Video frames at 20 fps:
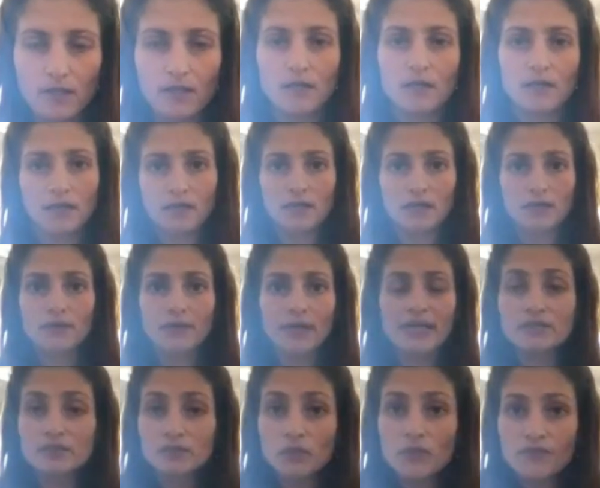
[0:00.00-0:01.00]
right?
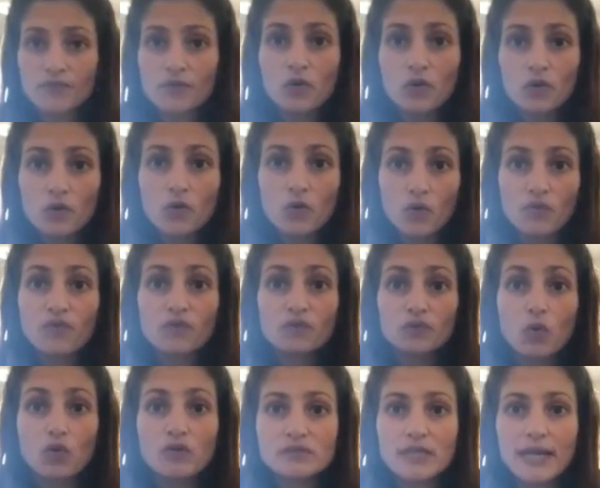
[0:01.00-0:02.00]
So if you're going to go for
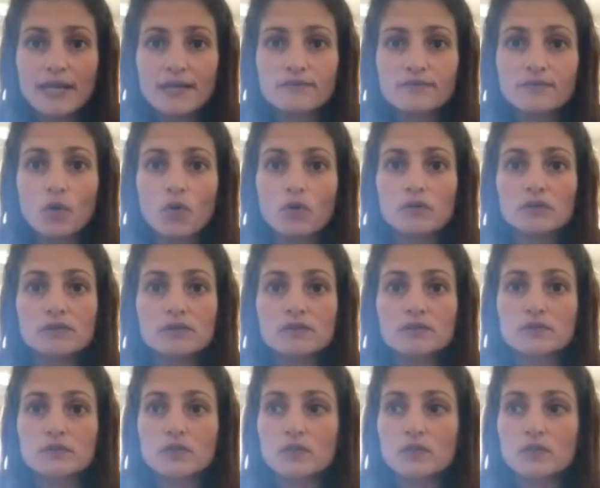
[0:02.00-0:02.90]
those kind of goals,